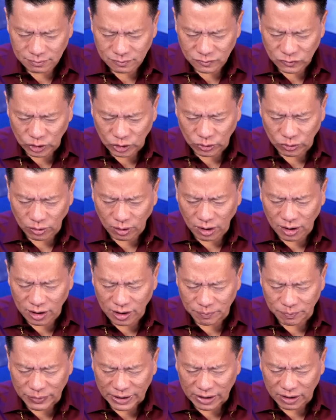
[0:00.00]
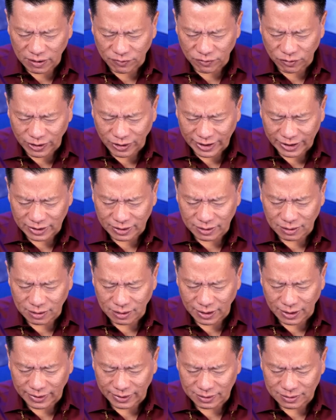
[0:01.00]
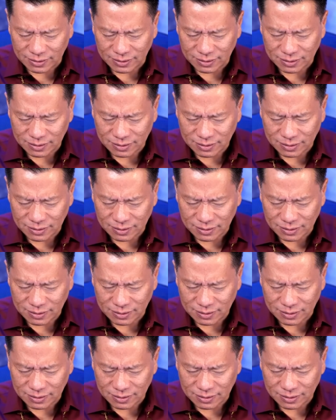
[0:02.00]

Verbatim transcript: You are a being of radiant light.